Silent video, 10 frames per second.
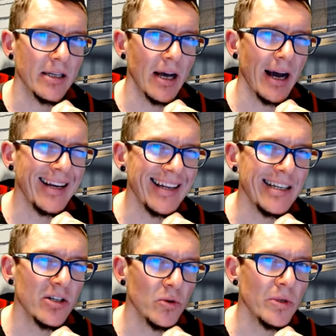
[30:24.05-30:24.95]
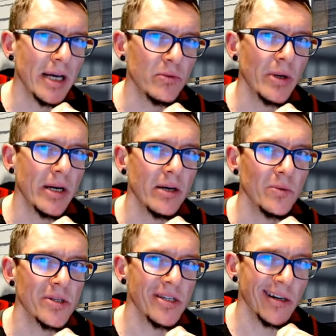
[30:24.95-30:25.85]
didn't do that when I
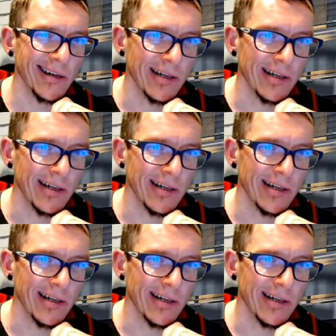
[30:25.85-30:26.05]
was young.